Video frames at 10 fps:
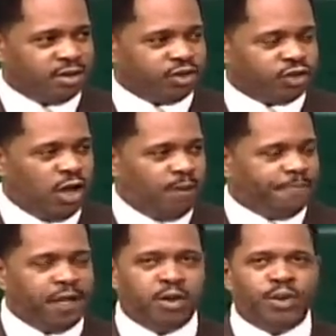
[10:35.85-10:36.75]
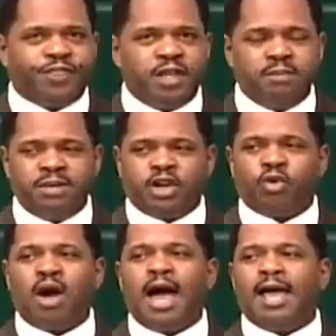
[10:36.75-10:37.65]
something within me
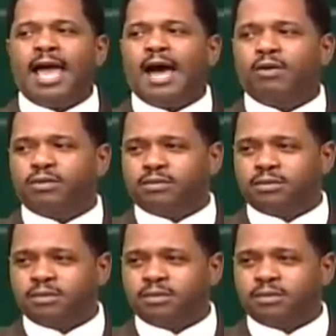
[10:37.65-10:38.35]
cried out,